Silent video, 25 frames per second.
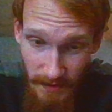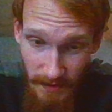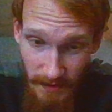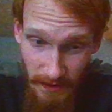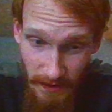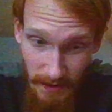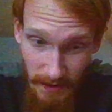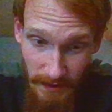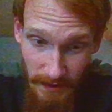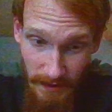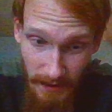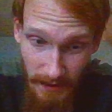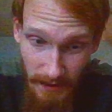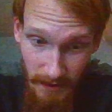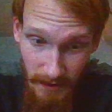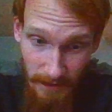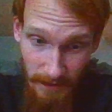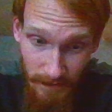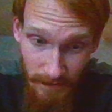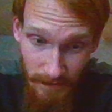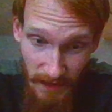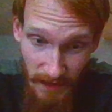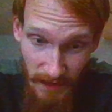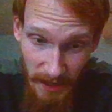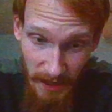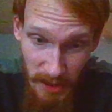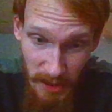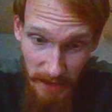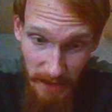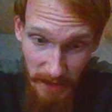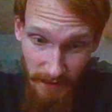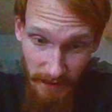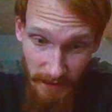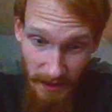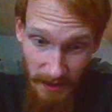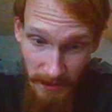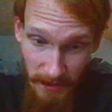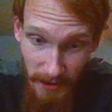AJ
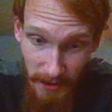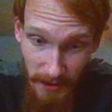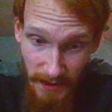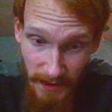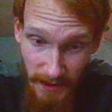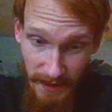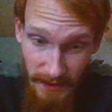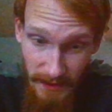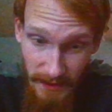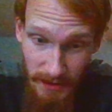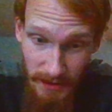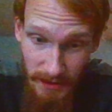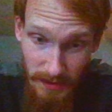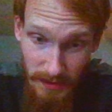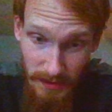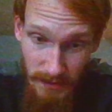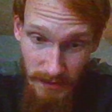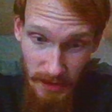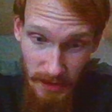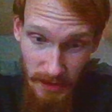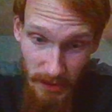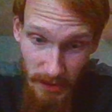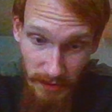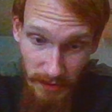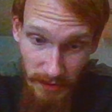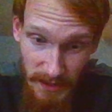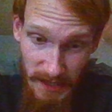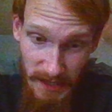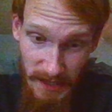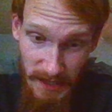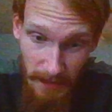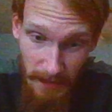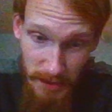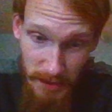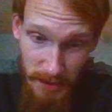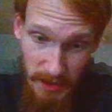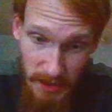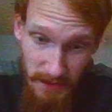Barner had 2
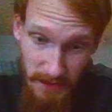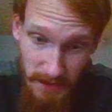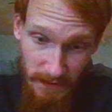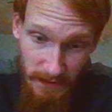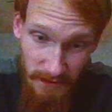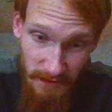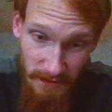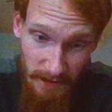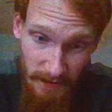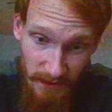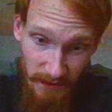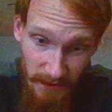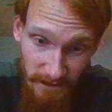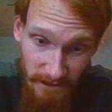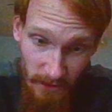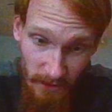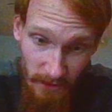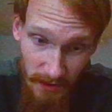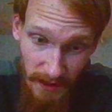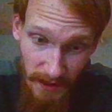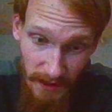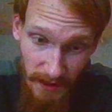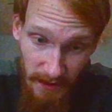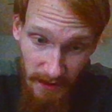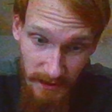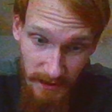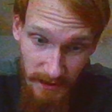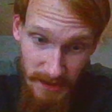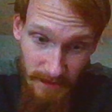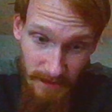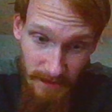receptions for 34 yards.